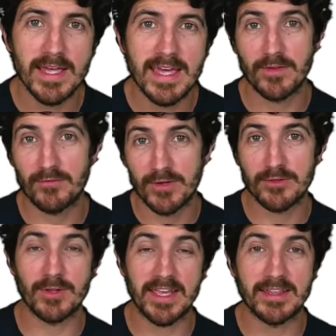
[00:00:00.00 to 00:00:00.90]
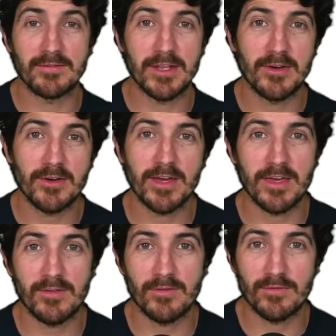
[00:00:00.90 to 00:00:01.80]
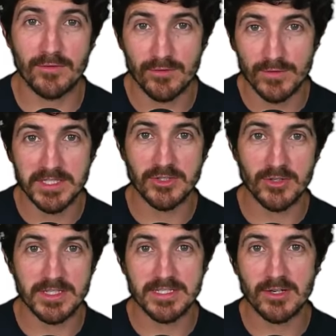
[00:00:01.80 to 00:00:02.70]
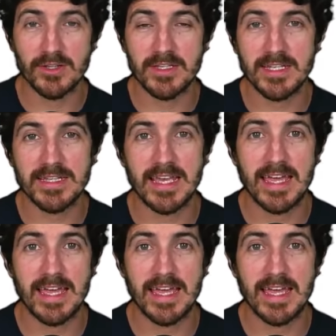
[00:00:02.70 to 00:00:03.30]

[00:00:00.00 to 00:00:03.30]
Feel free to like the video if you enjoyed this content,